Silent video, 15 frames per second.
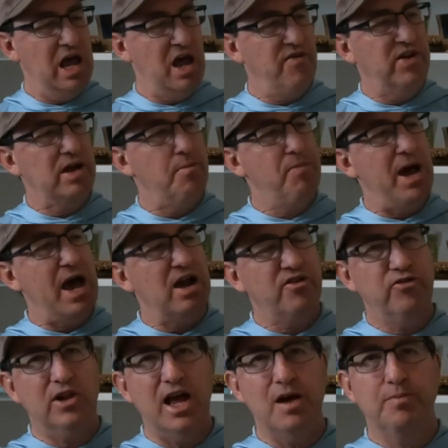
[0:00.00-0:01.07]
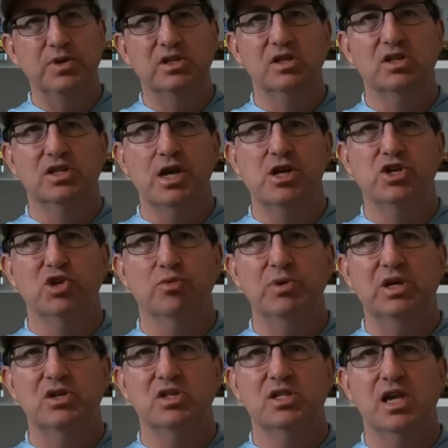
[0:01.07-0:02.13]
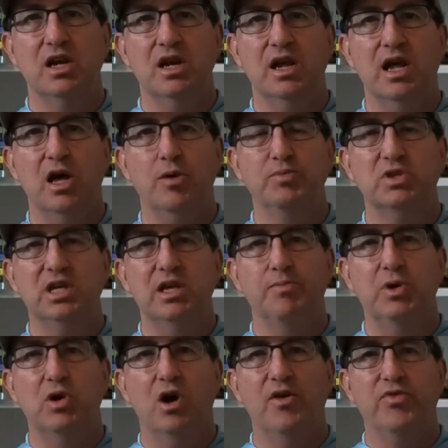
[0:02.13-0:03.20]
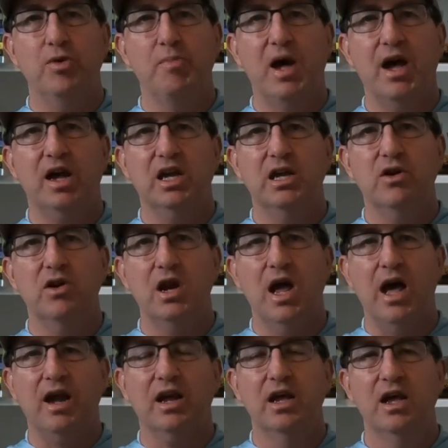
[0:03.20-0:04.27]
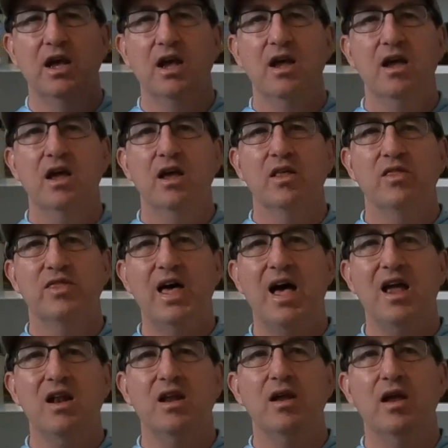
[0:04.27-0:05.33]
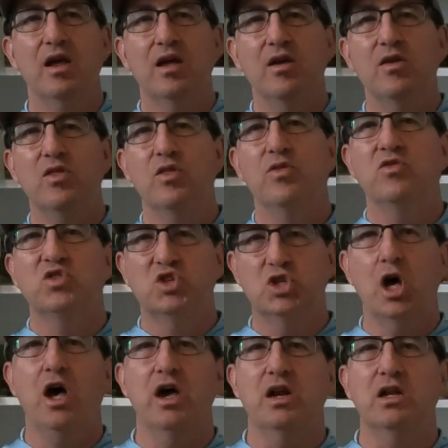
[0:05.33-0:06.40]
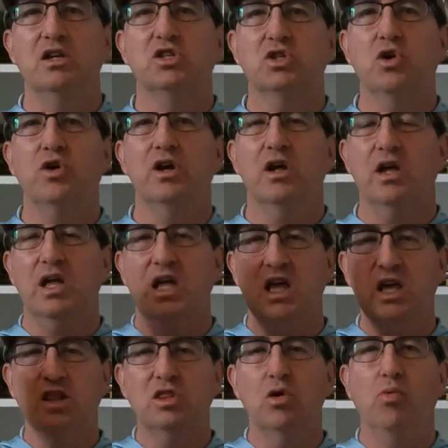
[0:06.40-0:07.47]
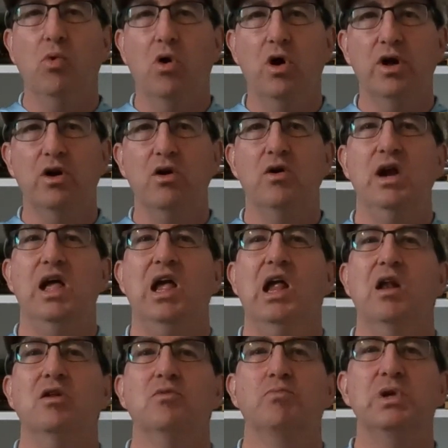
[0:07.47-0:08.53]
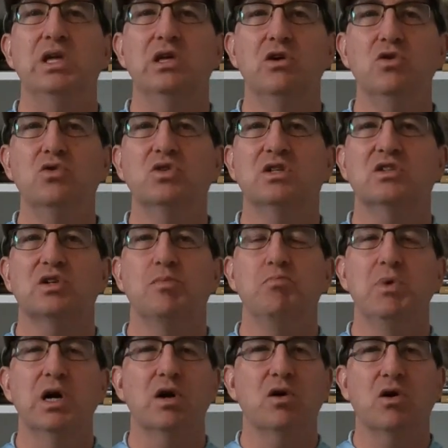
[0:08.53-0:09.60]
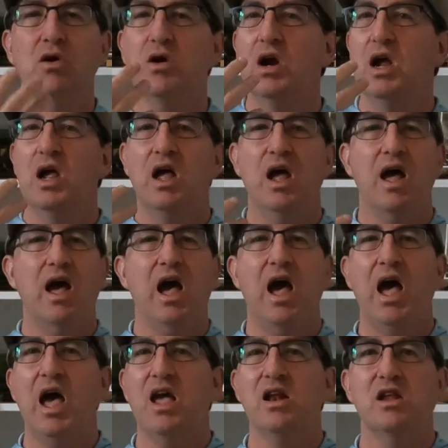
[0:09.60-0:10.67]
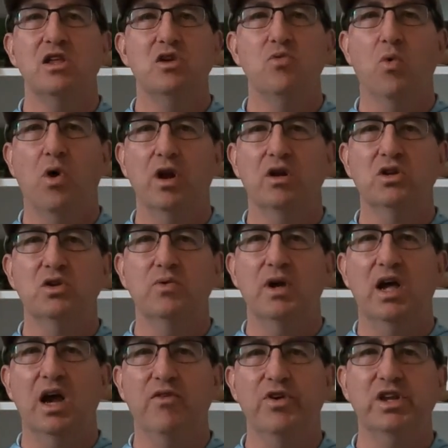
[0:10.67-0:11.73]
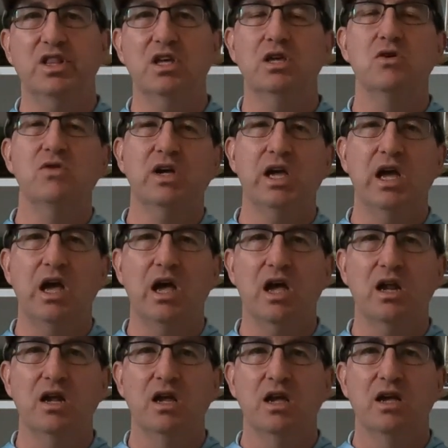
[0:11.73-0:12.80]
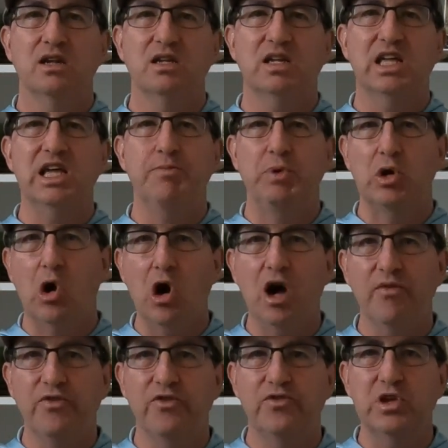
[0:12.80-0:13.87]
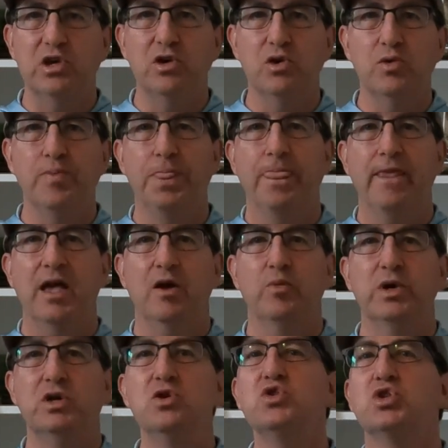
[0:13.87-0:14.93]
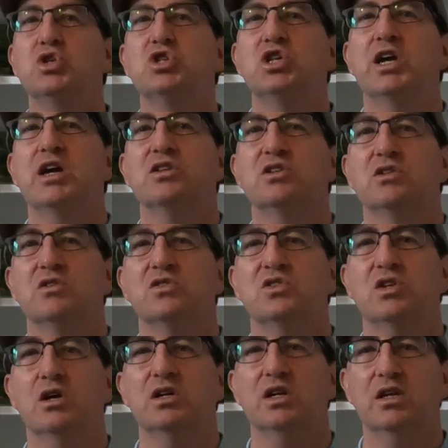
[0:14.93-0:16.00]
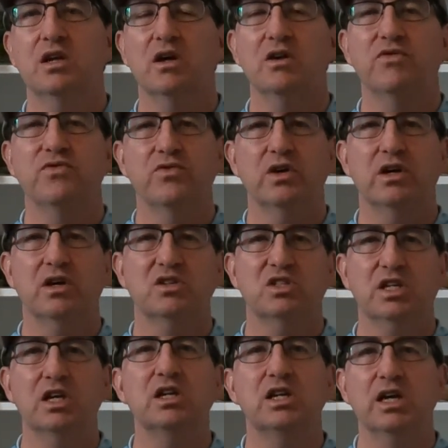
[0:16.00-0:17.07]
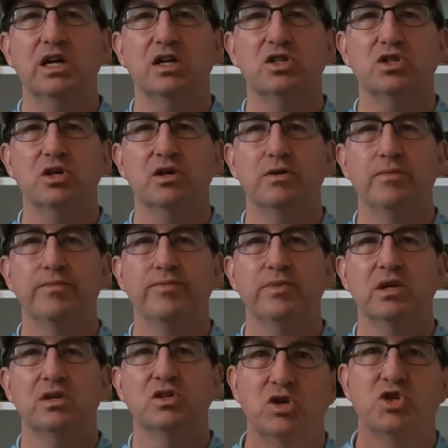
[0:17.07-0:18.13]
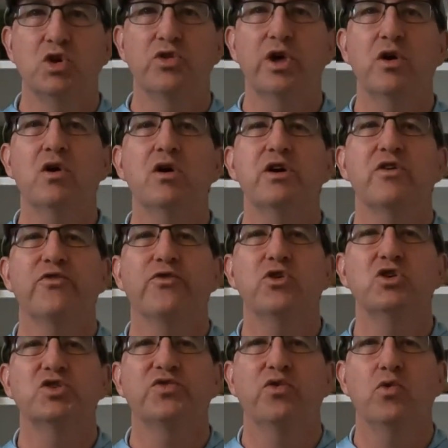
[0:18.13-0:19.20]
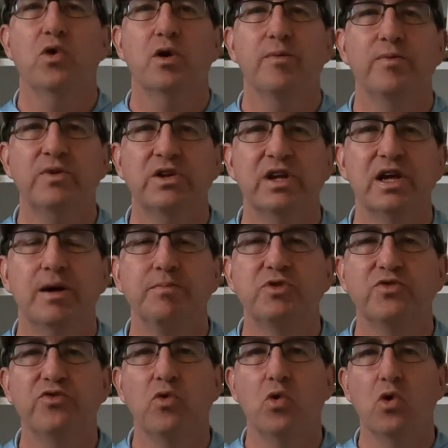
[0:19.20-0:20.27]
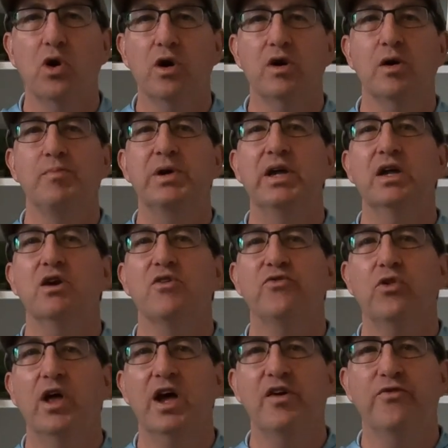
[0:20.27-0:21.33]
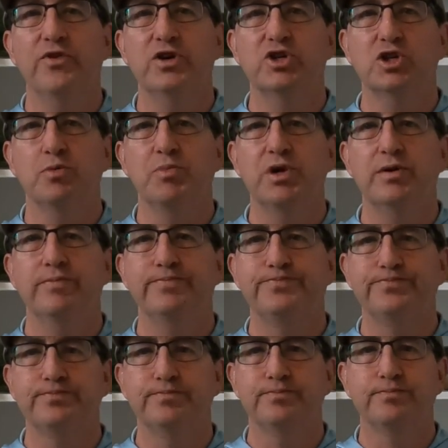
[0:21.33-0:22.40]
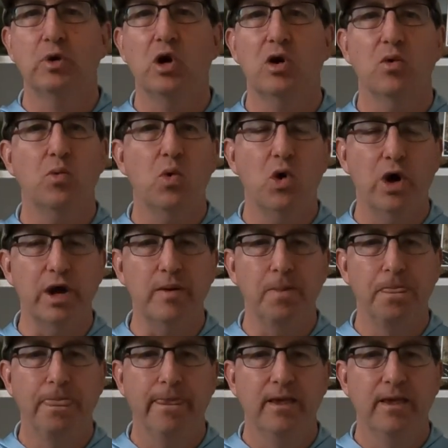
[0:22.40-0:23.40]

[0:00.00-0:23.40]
having a back flap is essential because then it helps keep it off the back of your neck. That sun is going to hit the water and be used as a mirror, and you want to do everything you can to keep it off of you and reduce the chances of skin cancer. So there are your first 4 tips for beginner fly fisherman part 1.